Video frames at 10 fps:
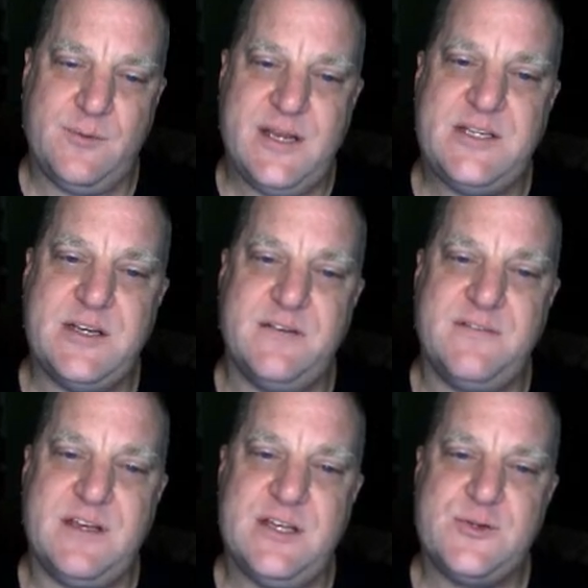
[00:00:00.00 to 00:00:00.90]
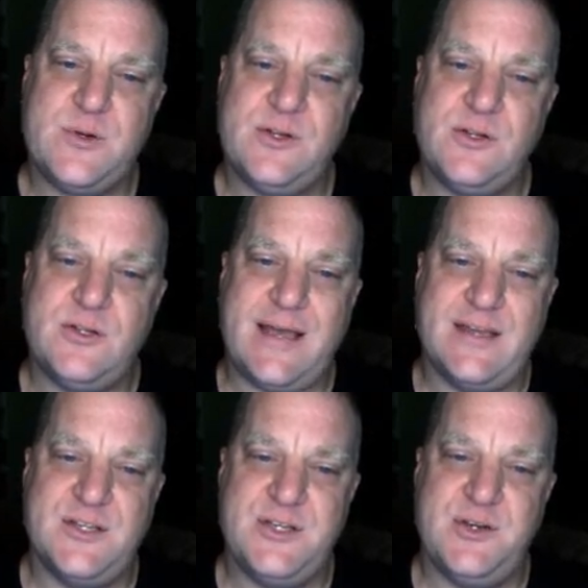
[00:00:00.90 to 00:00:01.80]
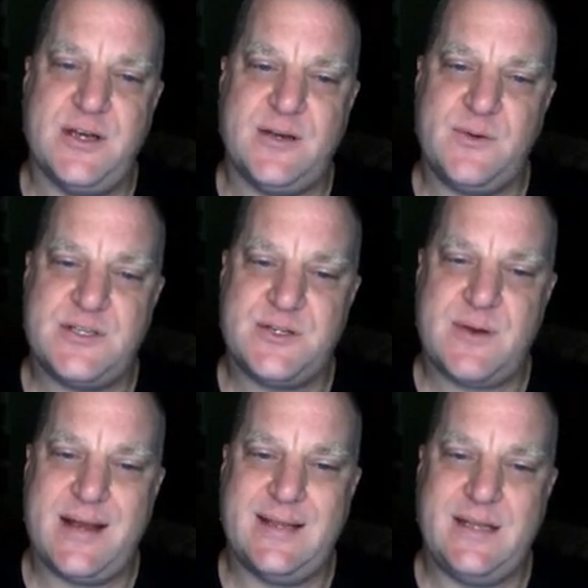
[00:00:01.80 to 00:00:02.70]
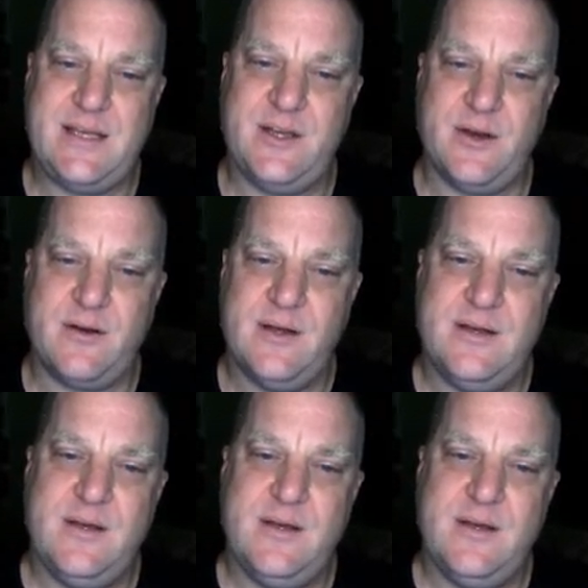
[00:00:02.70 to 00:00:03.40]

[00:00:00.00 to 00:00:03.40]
region of Israel and Judah, which is right in here,